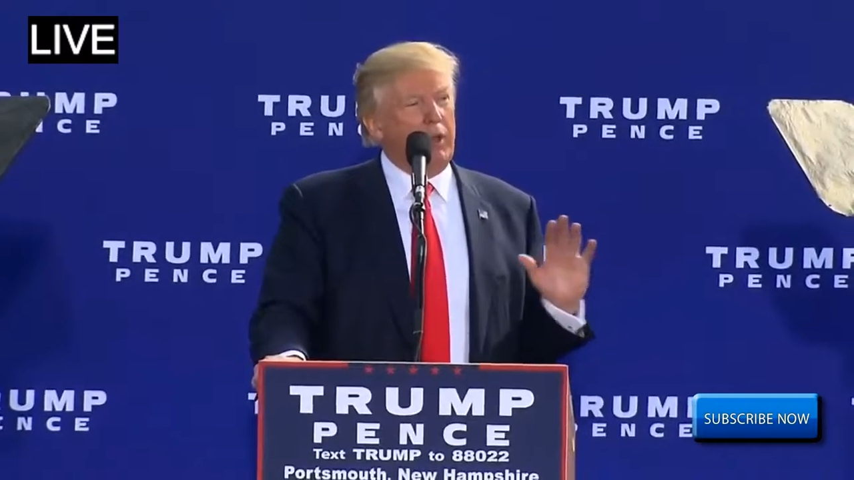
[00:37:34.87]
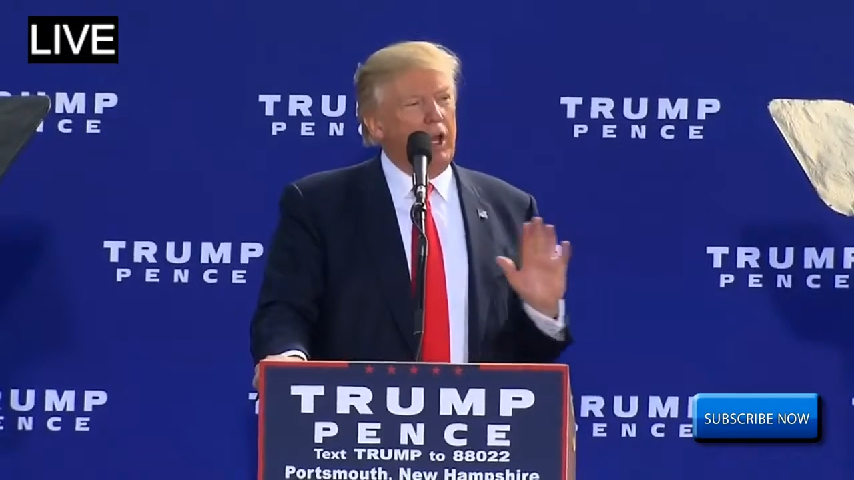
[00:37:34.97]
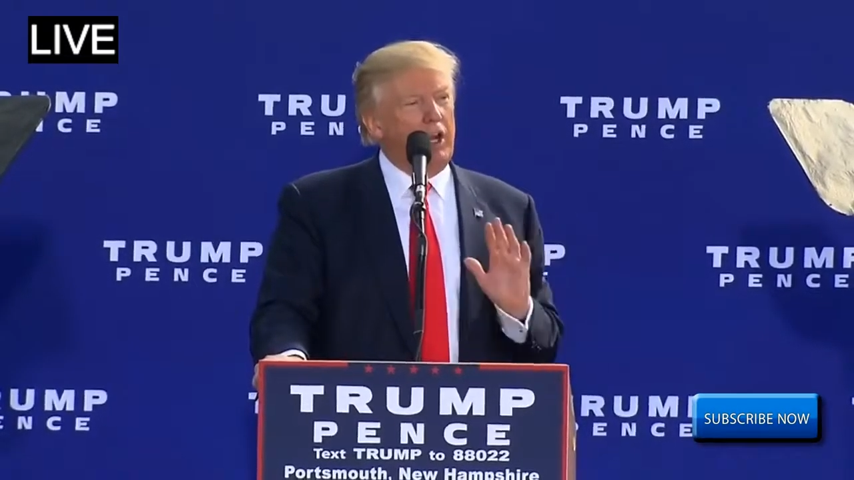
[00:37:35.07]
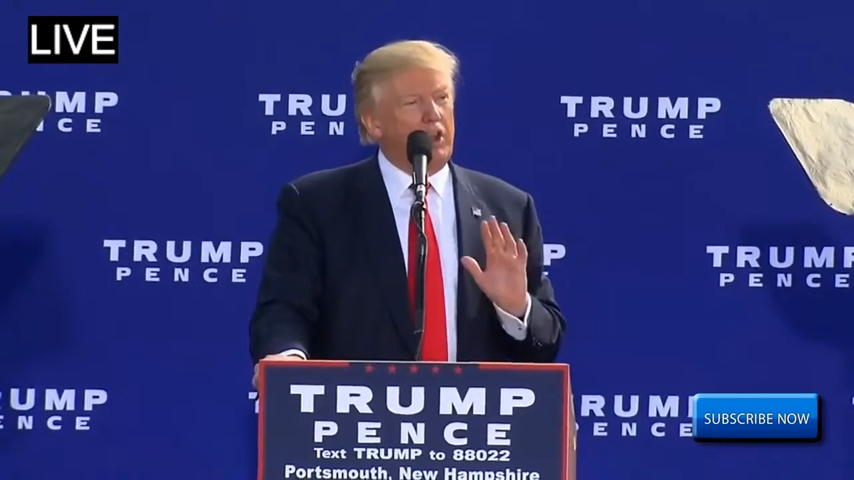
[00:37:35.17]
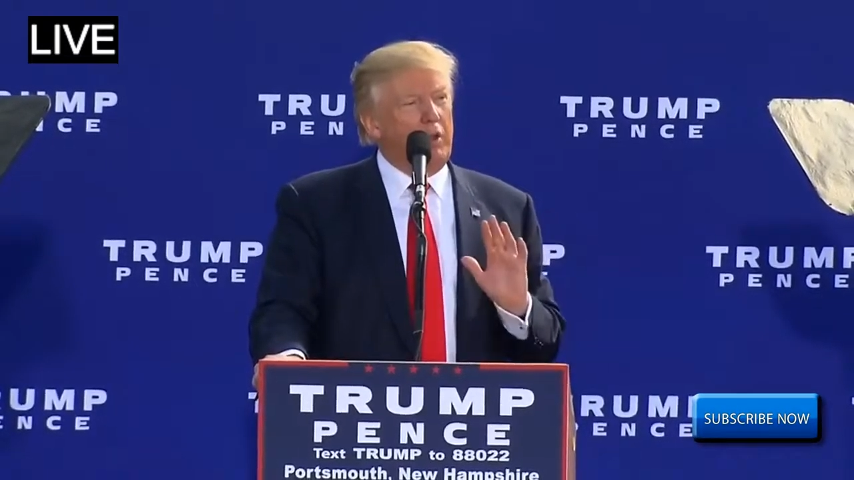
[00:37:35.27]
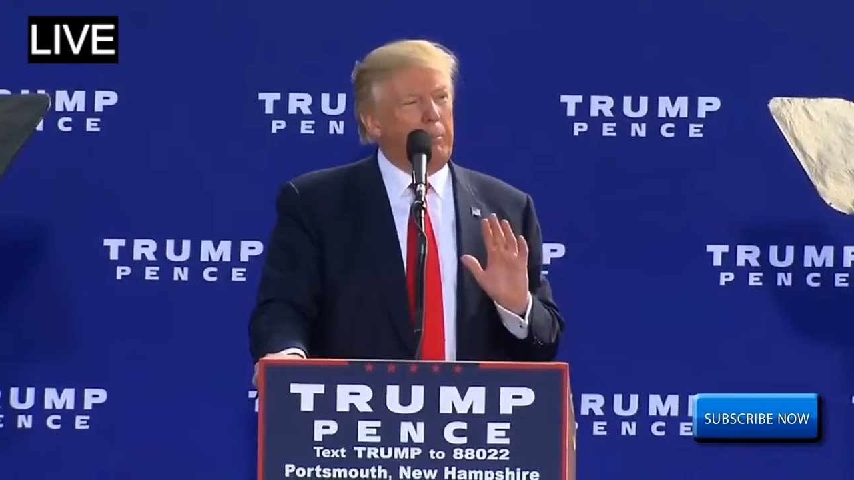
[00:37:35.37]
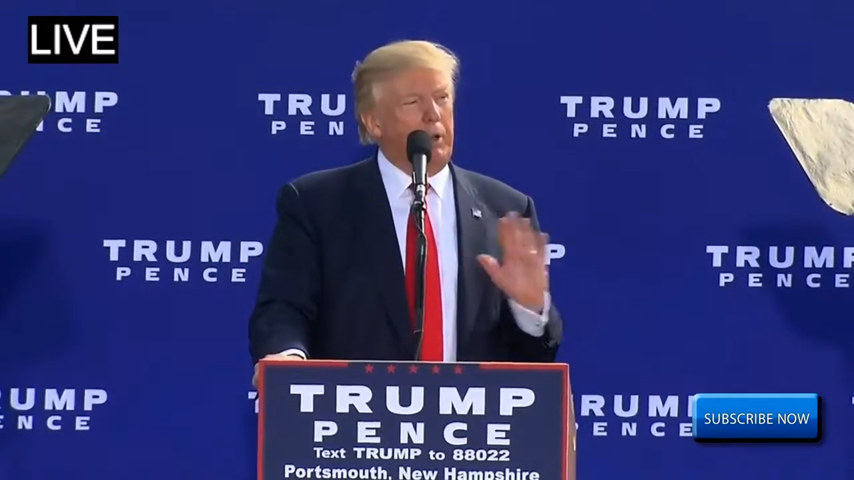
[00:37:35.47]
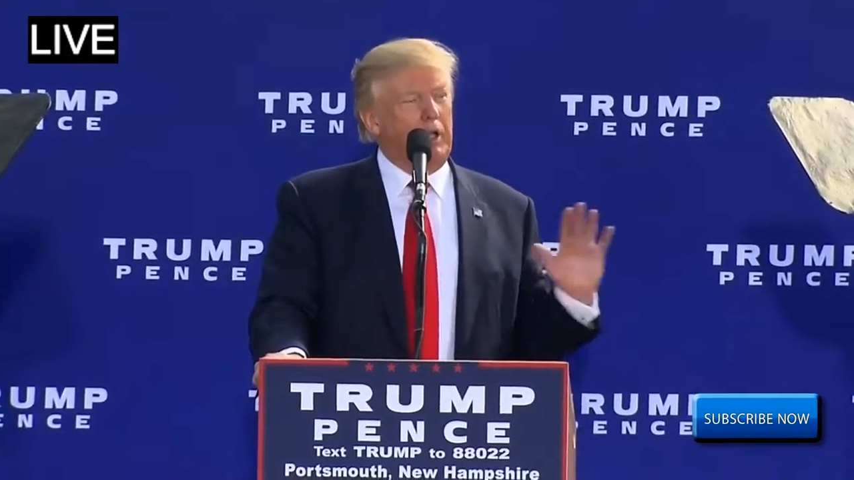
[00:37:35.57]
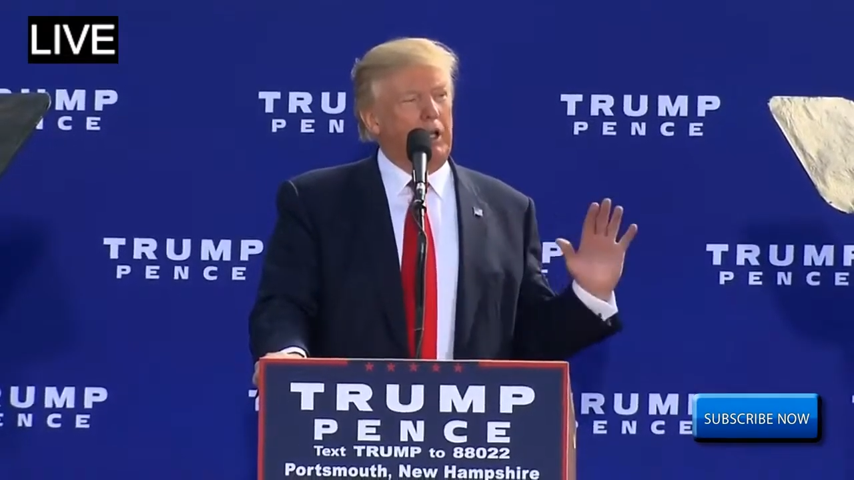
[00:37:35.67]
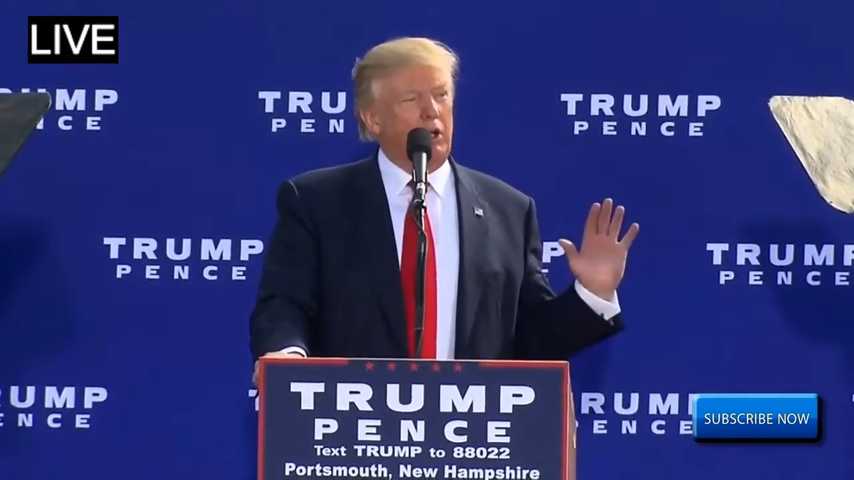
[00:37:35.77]
another
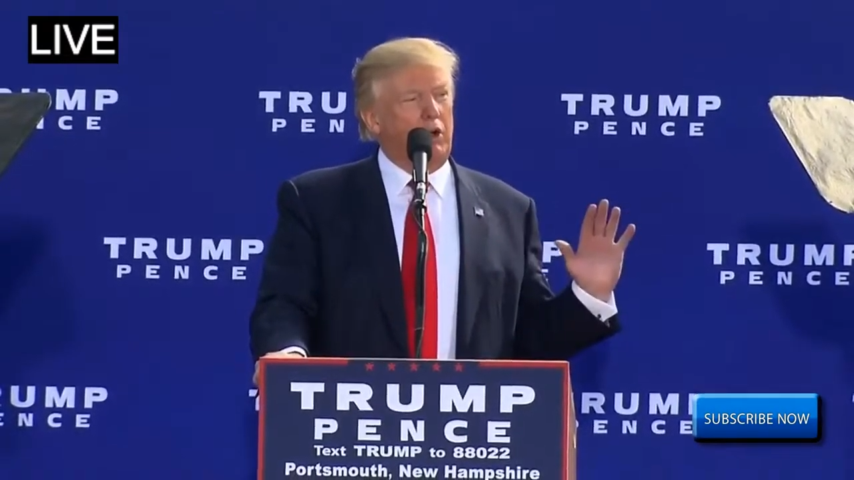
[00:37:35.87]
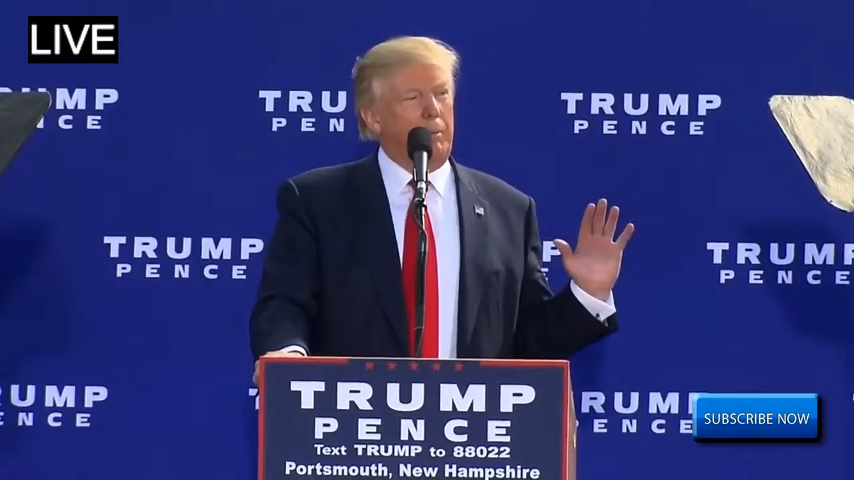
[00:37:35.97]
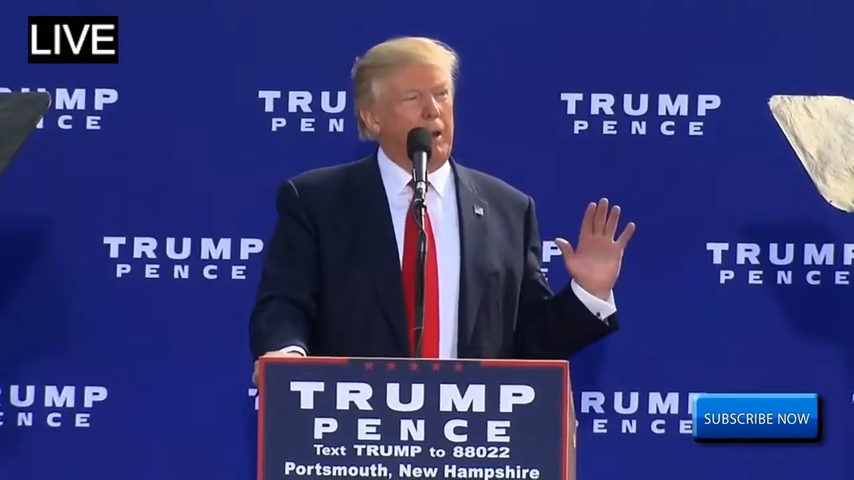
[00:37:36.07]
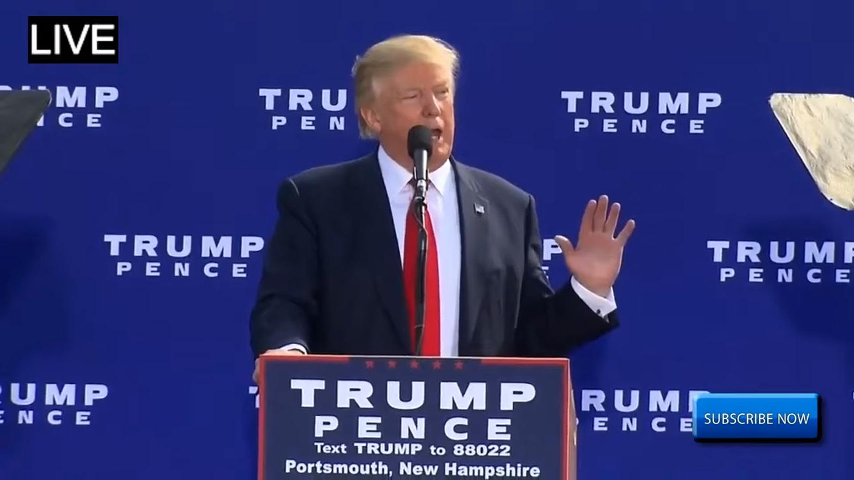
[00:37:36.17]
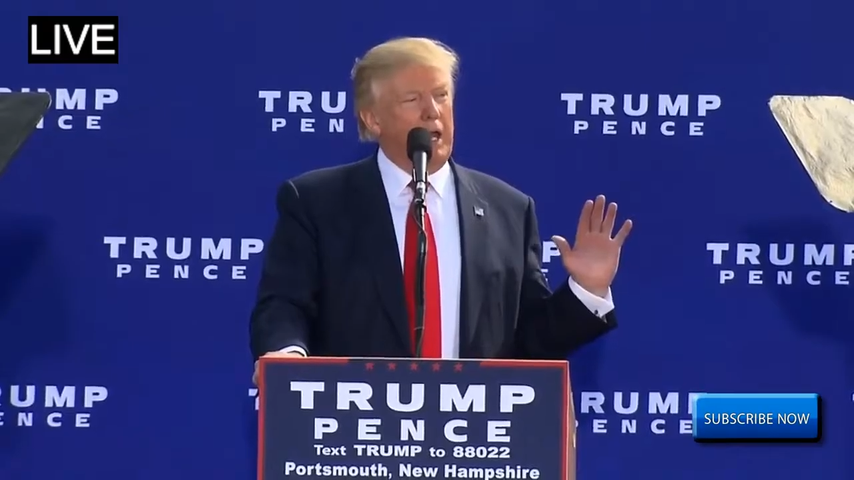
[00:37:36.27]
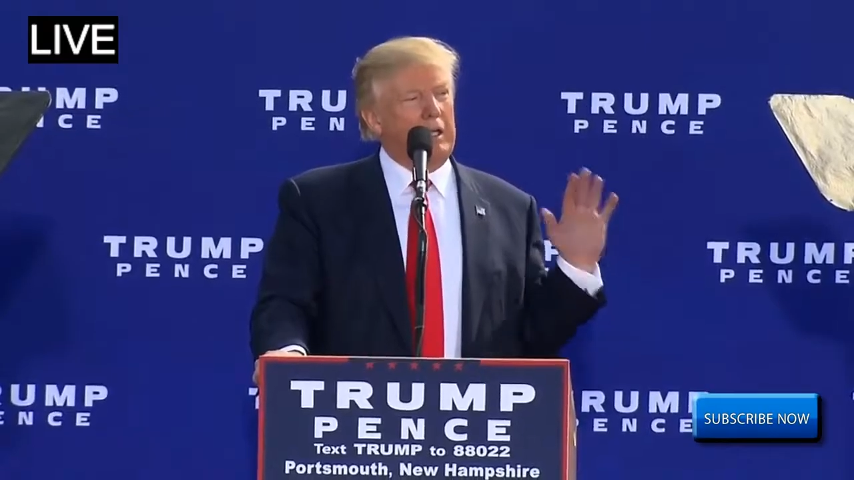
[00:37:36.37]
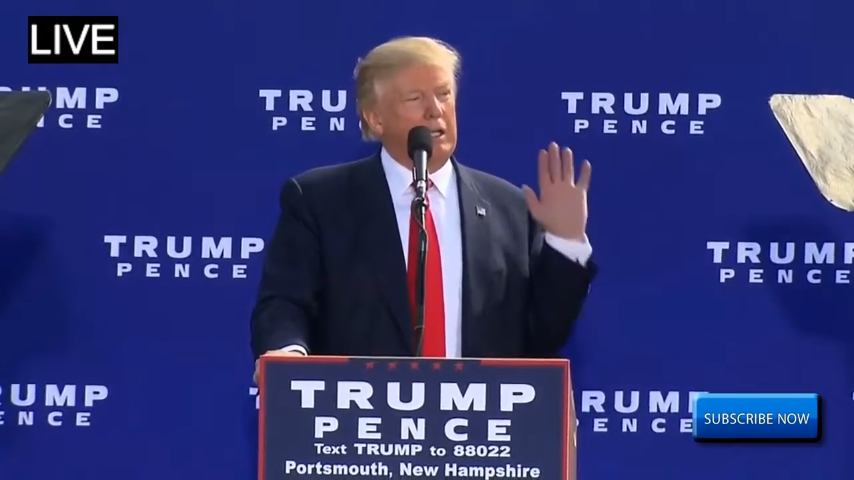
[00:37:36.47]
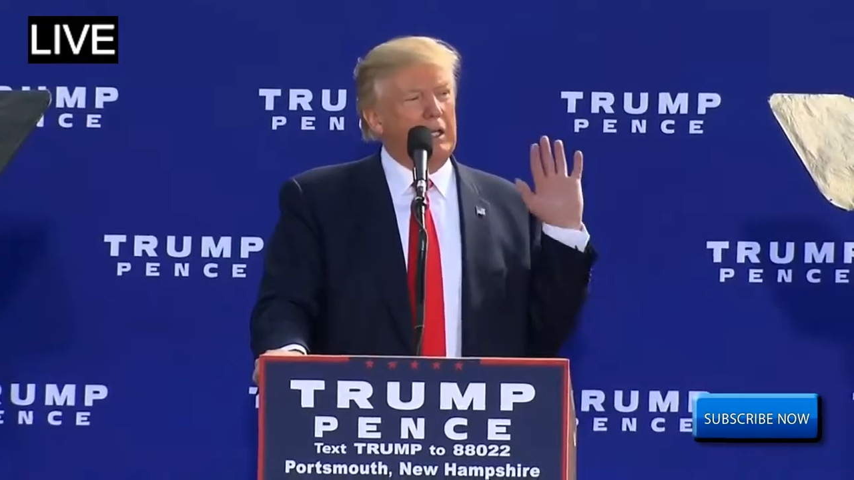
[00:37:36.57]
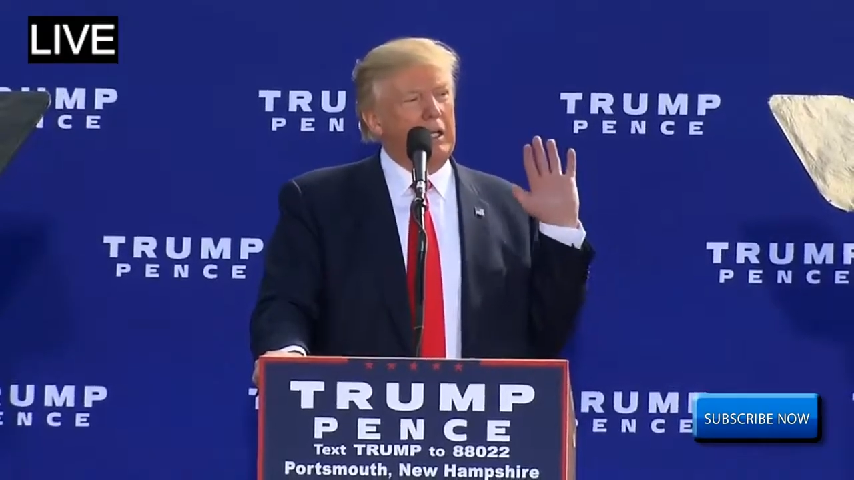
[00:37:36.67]
bill Hillary backed